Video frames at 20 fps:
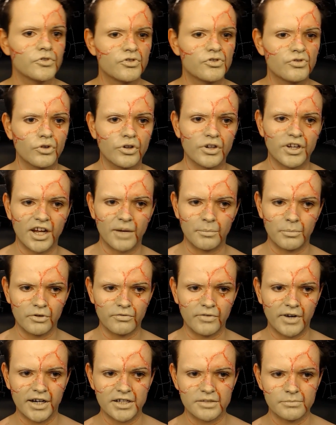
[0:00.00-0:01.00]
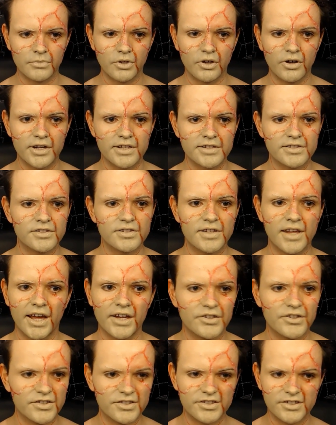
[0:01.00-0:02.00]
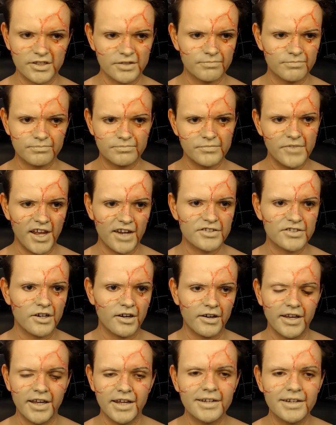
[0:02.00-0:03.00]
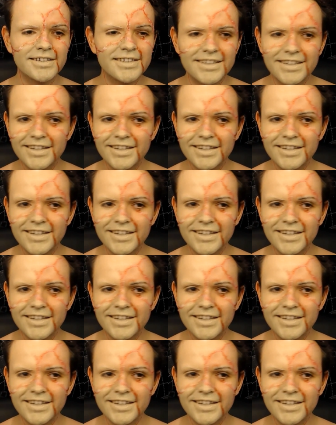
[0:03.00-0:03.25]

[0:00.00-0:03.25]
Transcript: I'm just drawing a couple of random lines there just to, yeah, tie in.